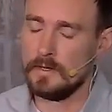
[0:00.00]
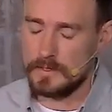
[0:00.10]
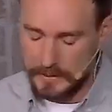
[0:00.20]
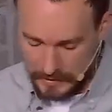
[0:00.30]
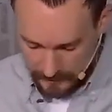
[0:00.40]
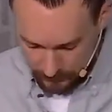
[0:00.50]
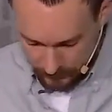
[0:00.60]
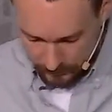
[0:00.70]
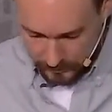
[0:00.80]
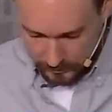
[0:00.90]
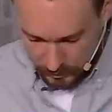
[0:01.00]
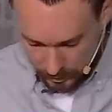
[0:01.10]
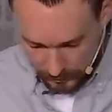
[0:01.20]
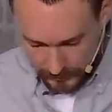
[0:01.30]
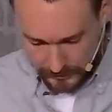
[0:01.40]
They never
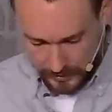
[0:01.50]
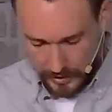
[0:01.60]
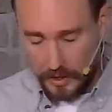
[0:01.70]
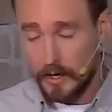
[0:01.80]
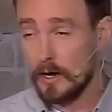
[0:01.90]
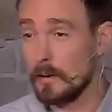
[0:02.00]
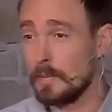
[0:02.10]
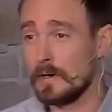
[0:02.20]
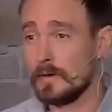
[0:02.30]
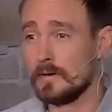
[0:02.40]
looked up.